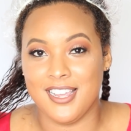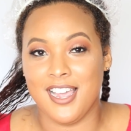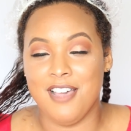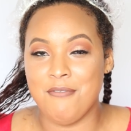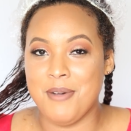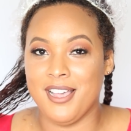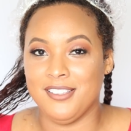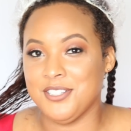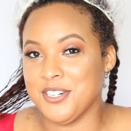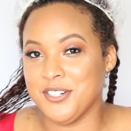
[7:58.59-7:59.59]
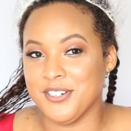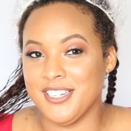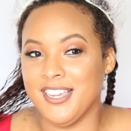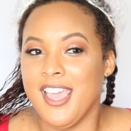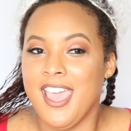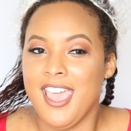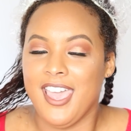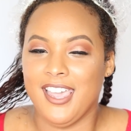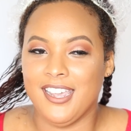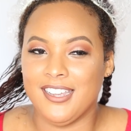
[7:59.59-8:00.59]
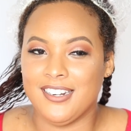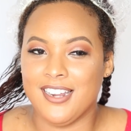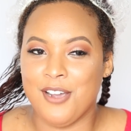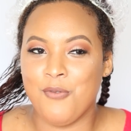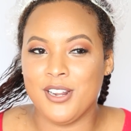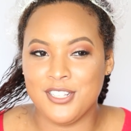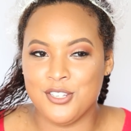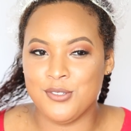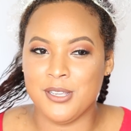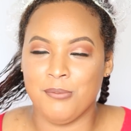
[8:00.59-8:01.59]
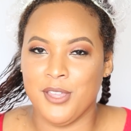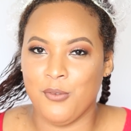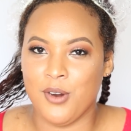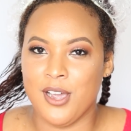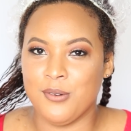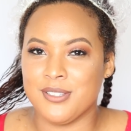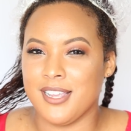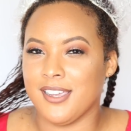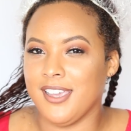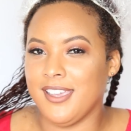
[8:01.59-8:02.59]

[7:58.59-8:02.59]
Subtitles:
Like, I have a biology degree, and I wanted to do something where I was like